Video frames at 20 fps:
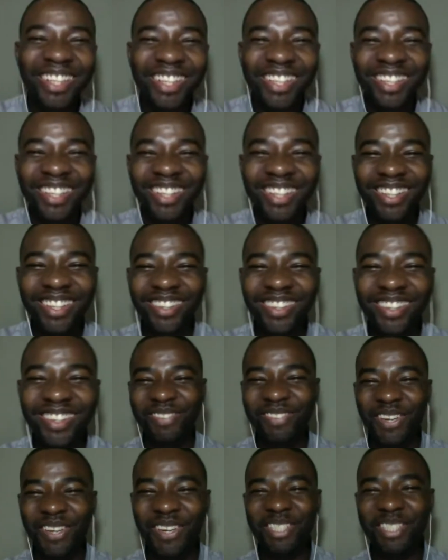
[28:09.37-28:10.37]
Awesome.
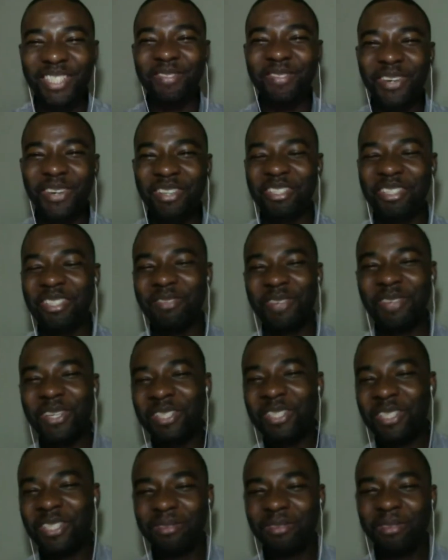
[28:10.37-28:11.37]

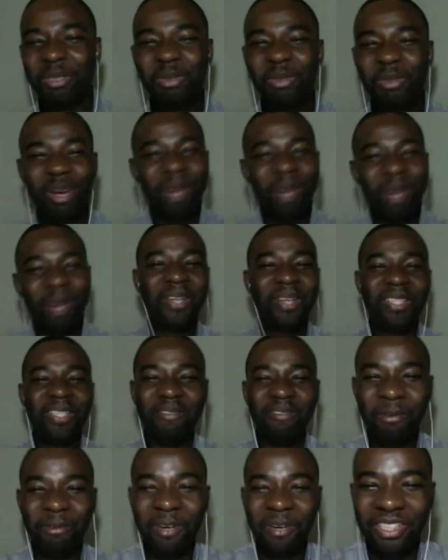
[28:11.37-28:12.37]
Great point,
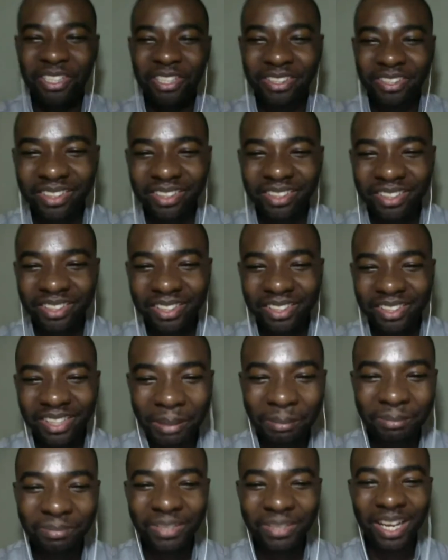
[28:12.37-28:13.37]
everyone.
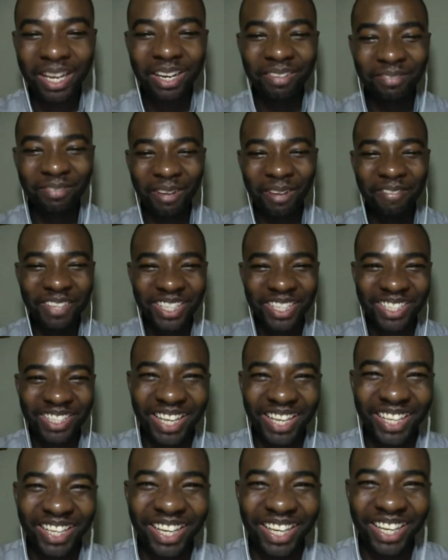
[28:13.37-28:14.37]
I'm kind of loving this
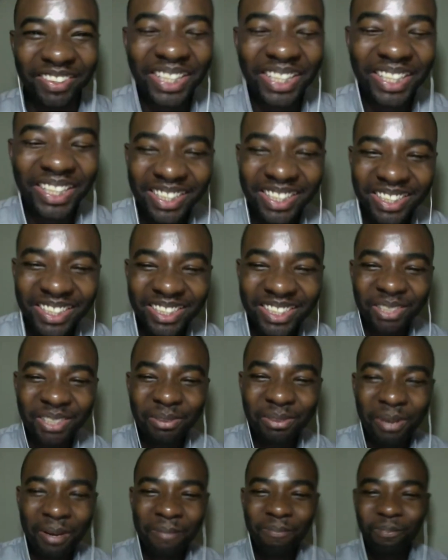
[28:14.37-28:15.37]
hangout.
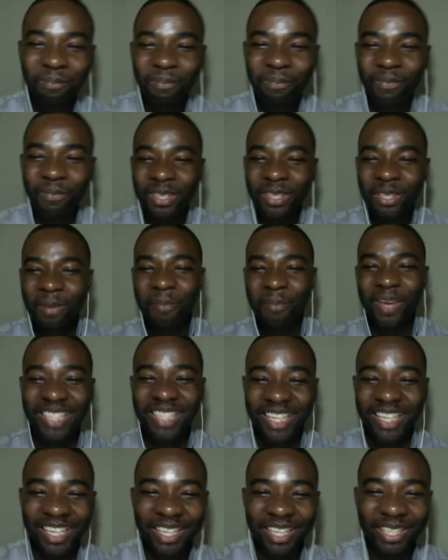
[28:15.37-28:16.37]
So
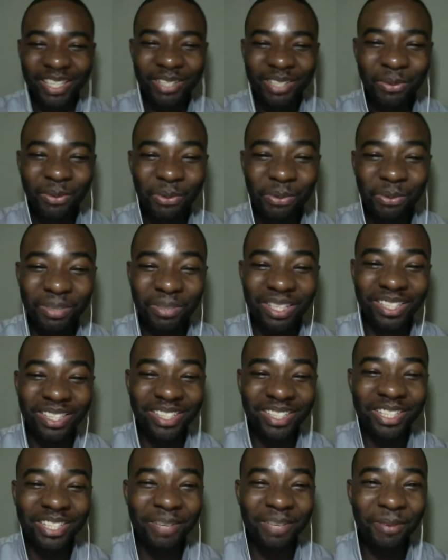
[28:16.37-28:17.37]
basically, to
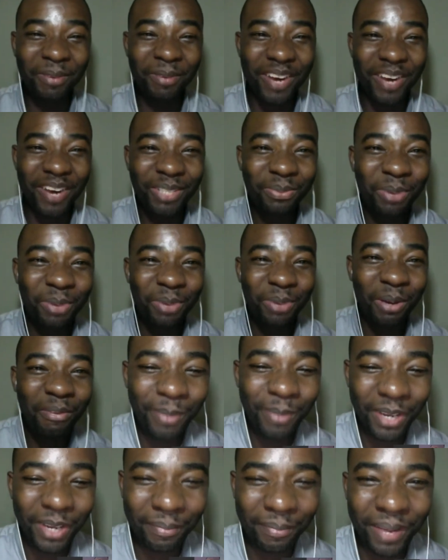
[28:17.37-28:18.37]
summarize, what we
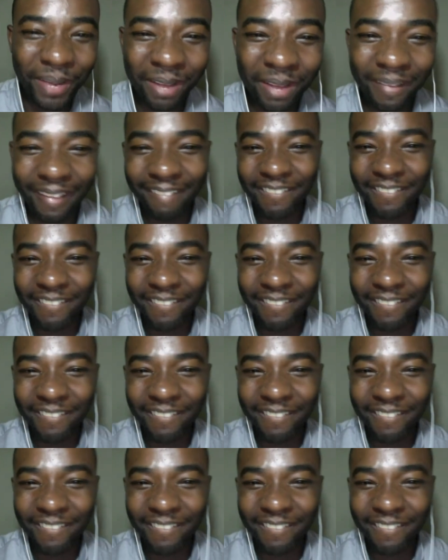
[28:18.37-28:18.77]
spoke about